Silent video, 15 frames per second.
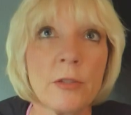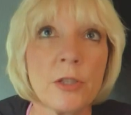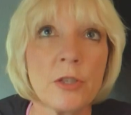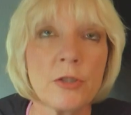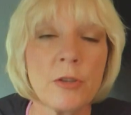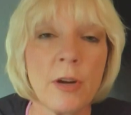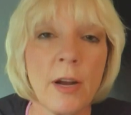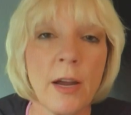to
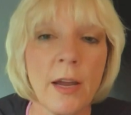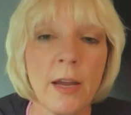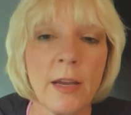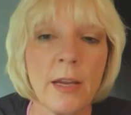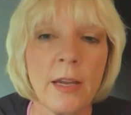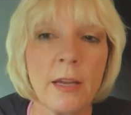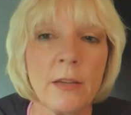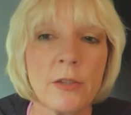
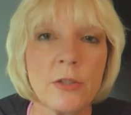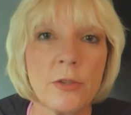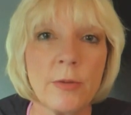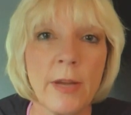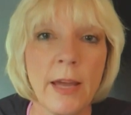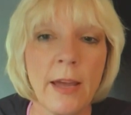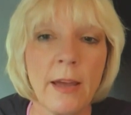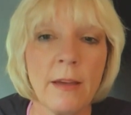try to
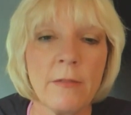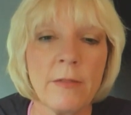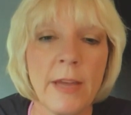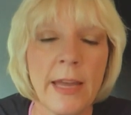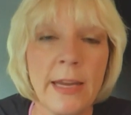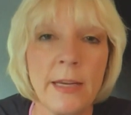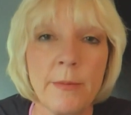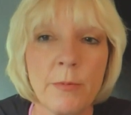have
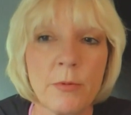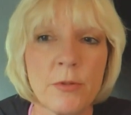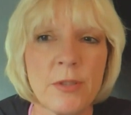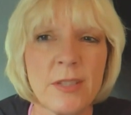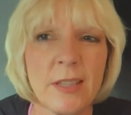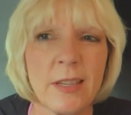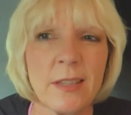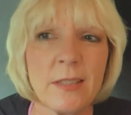
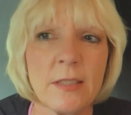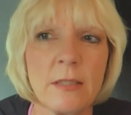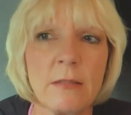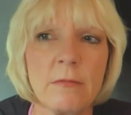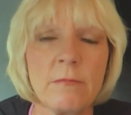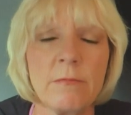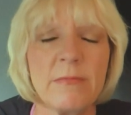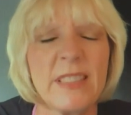80%
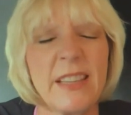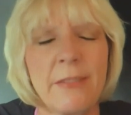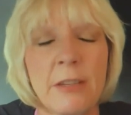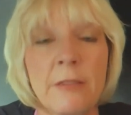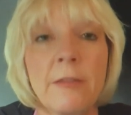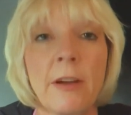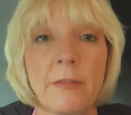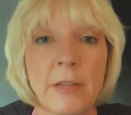
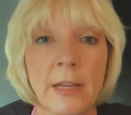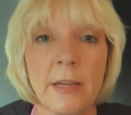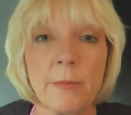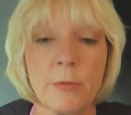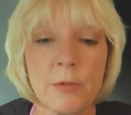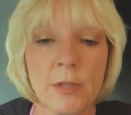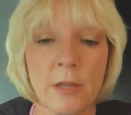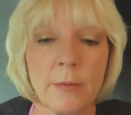75 to
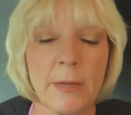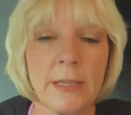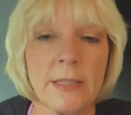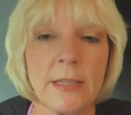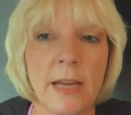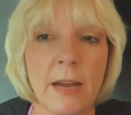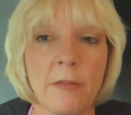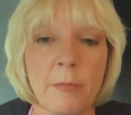80% of my
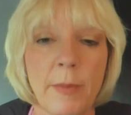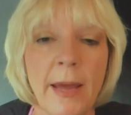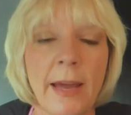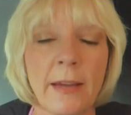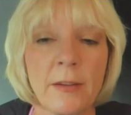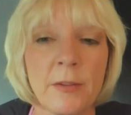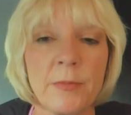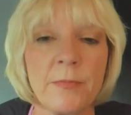staff back.
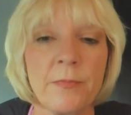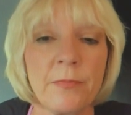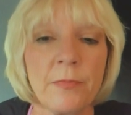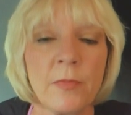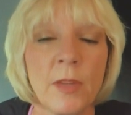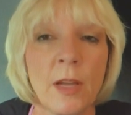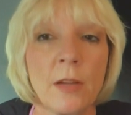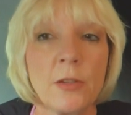
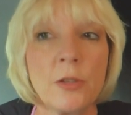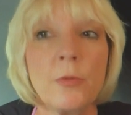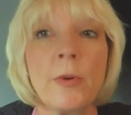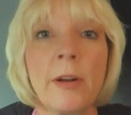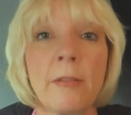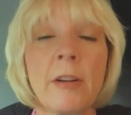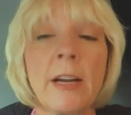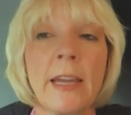Do
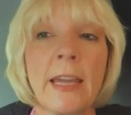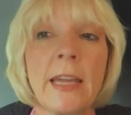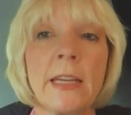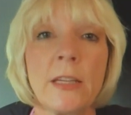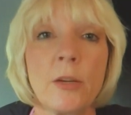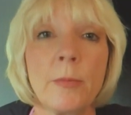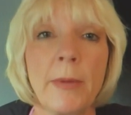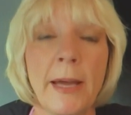whatever I can to
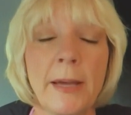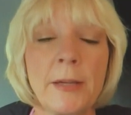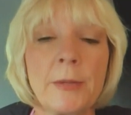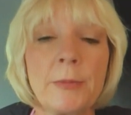get them back.